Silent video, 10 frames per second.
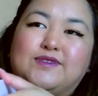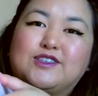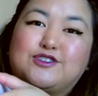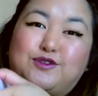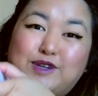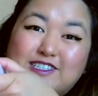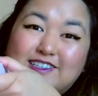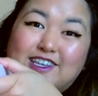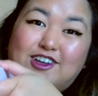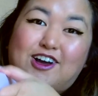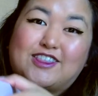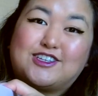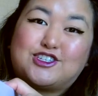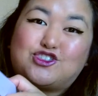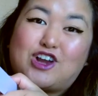So I recently got
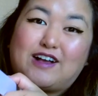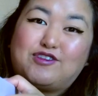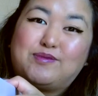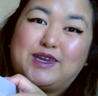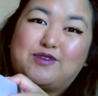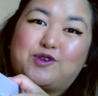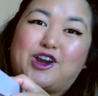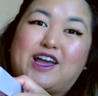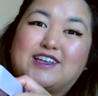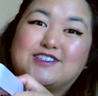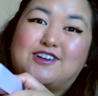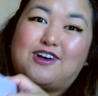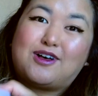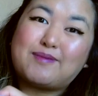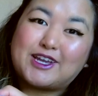this travel bin where it has
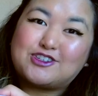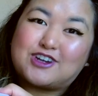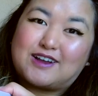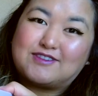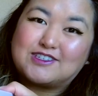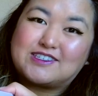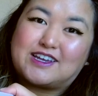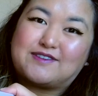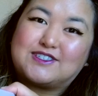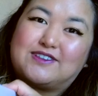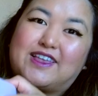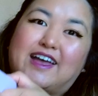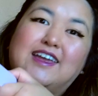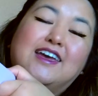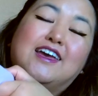all my travel stuff so
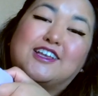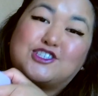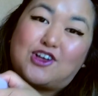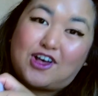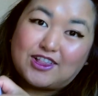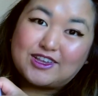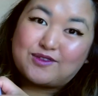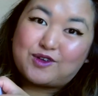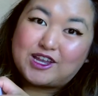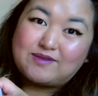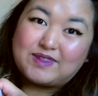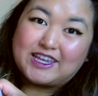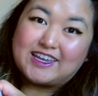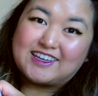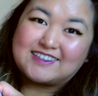that it's all in one
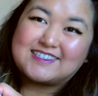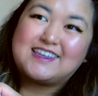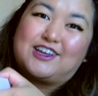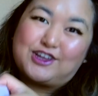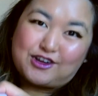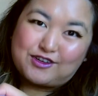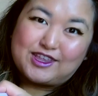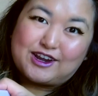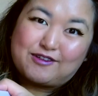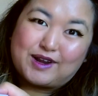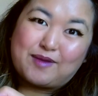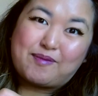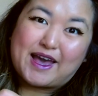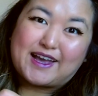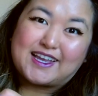place. I can go there when I'm
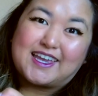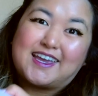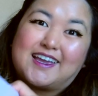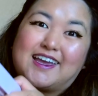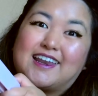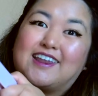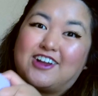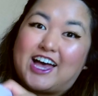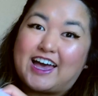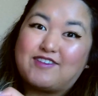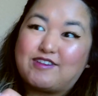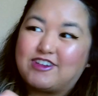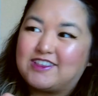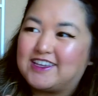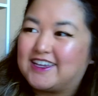packing and it'll have
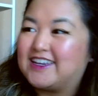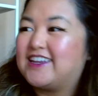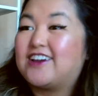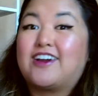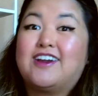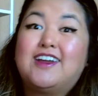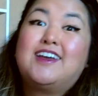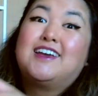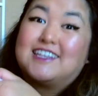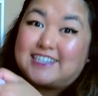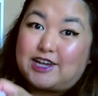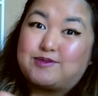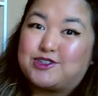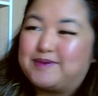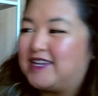everything in here. It's helped
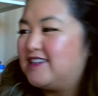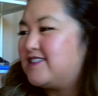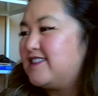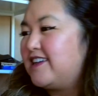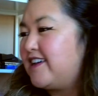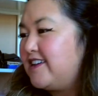tremendously.